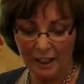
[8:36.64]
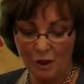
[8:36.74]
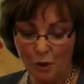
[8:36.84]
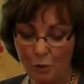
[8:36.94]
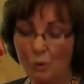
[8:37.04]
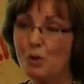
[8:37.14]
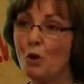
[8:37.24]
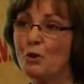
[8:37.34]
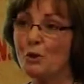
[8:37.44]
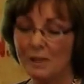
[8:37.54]
So it was
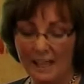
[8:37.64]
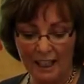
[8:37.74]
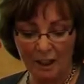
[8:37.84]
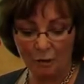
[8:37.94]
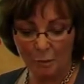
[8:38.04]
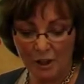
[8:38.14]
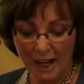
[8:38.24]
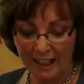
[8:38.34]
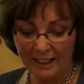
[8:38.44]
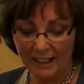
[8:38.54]
also a decade of
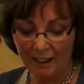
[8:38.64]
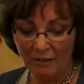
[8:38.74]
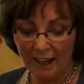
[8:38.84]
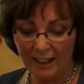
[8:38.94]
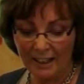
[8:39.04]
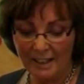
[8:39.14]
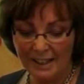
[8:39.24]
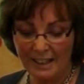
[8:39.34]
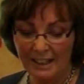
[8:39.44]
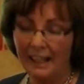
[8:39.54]
brutality and
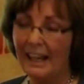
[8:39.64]
violence,